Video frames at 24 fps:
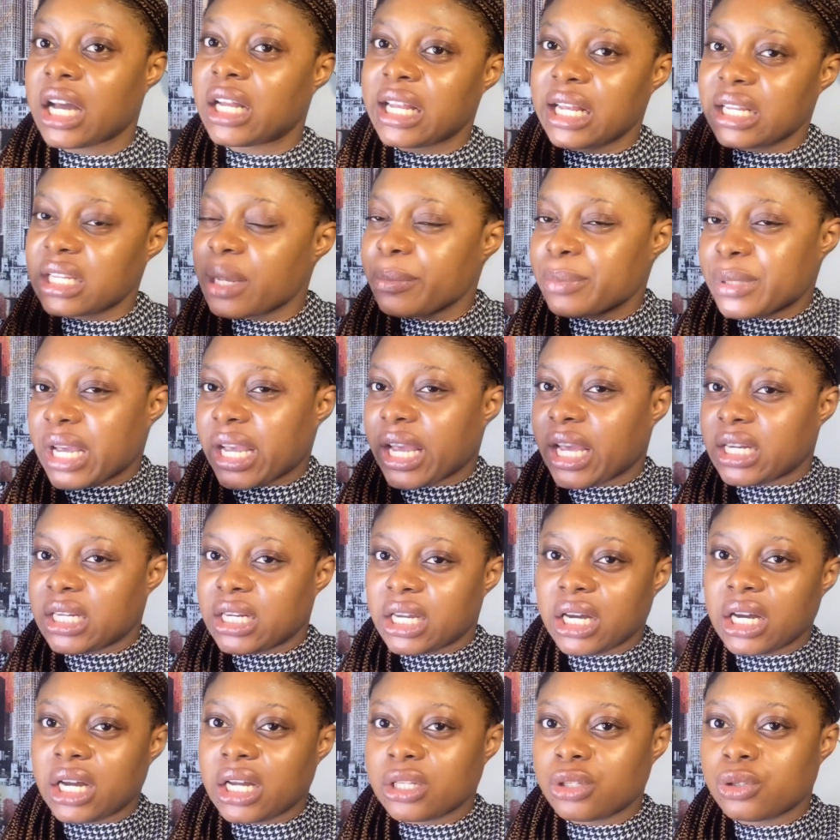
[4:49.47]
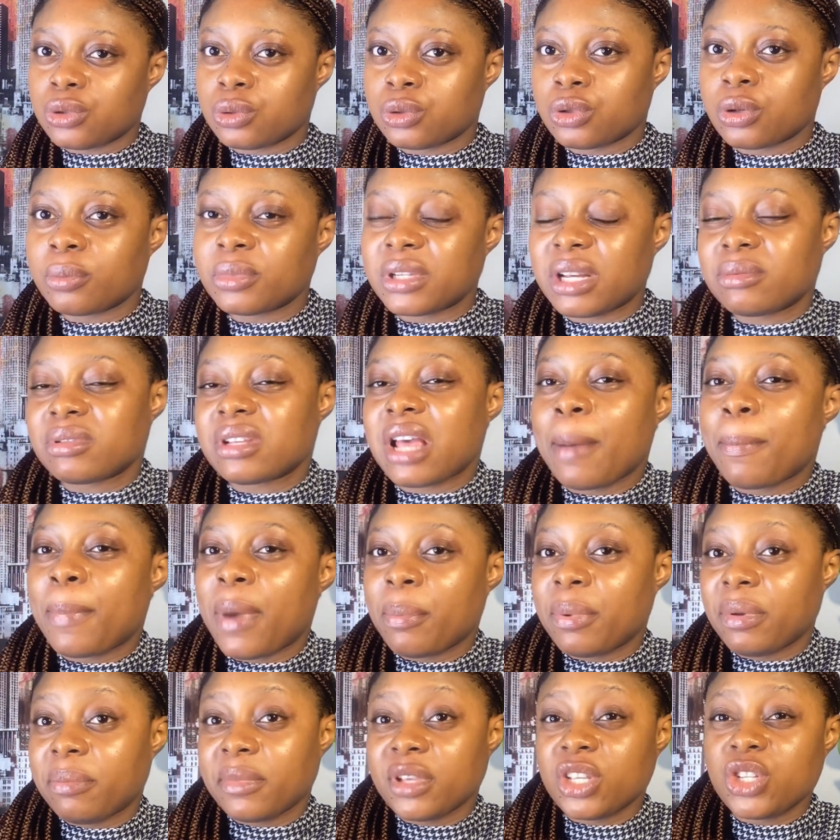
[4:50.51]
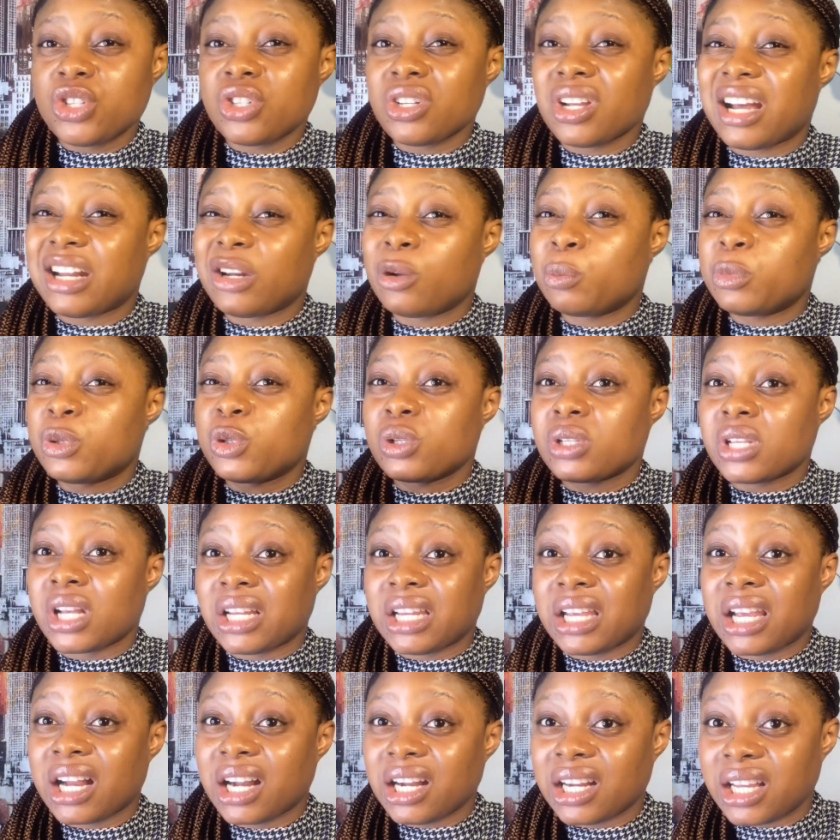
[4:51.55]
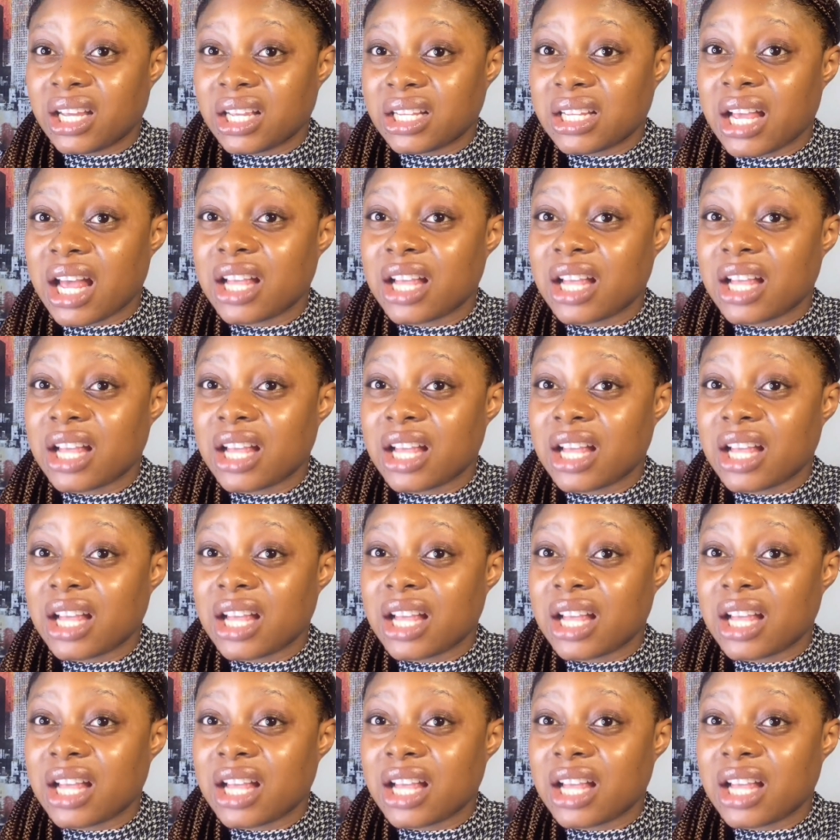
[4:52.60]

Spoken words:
There are times I get darker too. Sometimes hyperpigmentation cannot be totally cleared,